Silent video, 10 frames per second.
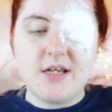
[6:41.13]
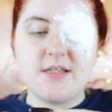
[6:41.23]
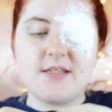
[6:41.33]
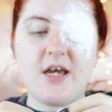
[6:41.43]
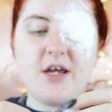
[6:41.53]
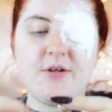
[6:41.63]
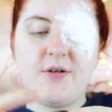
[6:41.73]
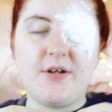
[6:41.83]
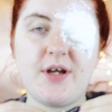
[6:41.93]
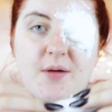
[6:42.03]
So
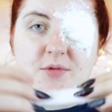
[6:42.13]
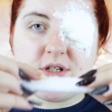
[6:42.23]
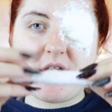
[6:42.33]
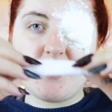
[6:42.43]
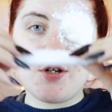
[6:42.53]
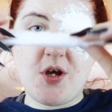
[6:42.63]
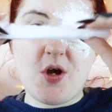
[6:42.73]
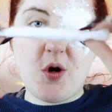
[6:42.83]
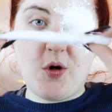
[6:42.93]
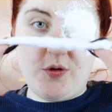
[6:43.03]
I'm just going to
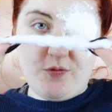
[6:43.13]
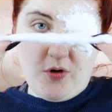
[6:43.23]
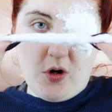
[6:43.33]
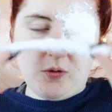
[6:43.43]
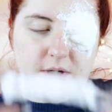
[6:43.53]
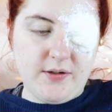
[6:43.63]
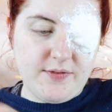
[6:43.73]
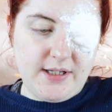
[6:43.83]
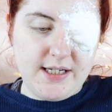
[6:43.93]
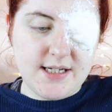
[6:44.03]
unroll one of
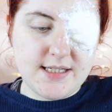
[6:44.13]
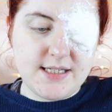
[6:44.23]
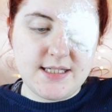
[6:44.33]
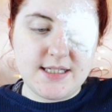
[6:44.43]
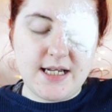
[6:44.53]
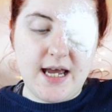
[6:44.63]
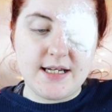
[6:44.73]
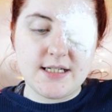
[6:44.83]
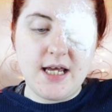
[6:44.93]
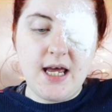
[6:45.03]
these instead,